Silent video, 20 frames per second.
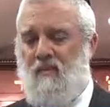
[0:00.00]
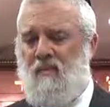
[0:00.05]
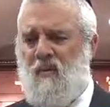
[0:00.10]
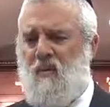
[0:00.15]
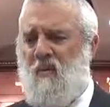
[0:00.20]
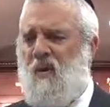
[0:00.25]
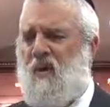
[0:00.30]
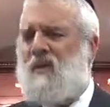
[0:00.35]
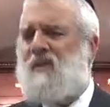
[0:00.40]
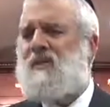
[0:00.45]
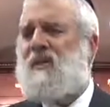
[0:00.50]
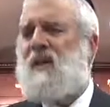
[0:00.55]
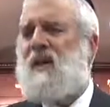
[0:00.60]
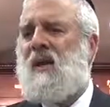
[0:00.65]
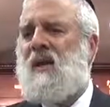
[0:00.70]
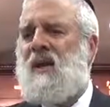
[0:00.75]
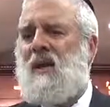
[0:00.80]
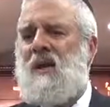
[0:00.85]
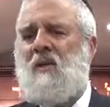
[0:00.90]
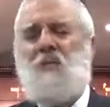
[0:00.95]
But what is the
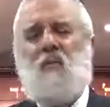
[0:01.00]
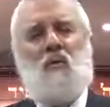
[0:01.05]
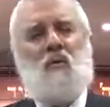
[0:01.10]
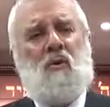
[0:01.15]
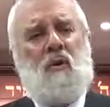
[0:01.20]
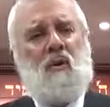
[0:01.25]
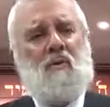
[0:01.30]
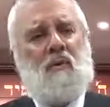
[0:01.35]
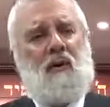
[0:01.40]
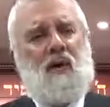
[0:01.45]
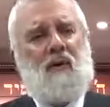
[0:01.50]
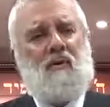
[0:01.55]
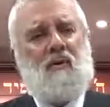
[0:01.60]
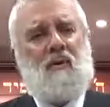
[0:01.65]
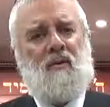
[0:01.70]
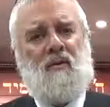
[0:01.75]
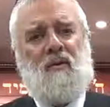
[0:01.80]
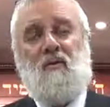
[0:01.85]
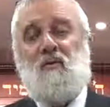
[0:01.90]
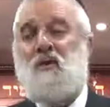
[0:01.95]
chibuk all about?
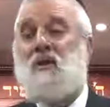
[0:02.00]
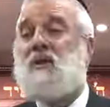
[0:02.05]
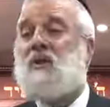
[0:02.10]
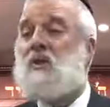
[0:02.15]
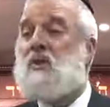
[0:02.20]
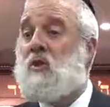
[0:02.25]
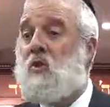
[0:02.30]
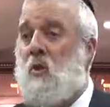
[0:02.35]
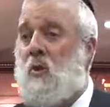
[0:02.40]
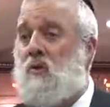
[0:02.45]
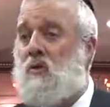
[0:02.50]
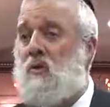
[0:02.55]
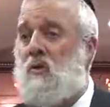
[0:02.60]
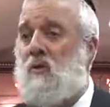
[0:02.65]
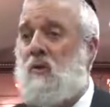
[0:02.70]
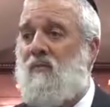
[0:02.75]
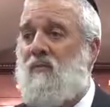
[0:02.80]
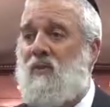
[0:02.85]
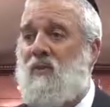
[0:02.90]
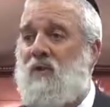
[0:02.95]
There is a
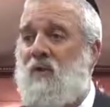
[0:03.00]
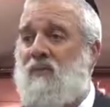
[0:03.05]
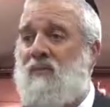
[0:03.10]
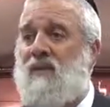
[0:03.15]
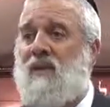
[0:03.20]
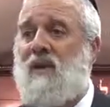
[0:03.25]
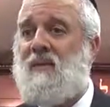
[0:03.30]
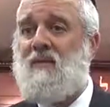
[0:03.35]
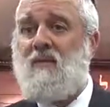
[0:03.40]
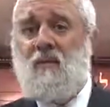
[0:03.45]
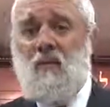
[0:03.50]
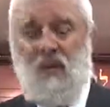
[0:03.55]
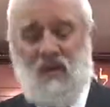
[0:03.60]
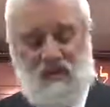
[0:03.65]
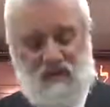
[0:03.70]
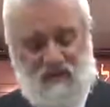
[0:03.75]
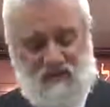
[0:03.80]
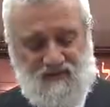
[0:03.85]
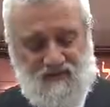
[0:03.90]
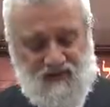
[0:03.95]
description of Hashem's
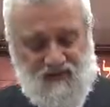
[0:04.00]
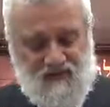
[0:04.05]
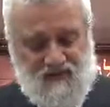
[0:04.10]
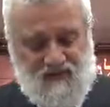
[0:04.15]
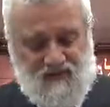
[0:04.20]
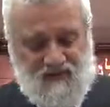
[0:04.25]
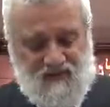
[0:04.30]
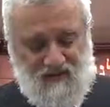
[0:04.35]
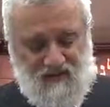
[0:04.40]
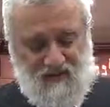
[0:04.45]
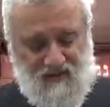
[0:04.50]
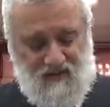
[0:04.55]
embrace of us.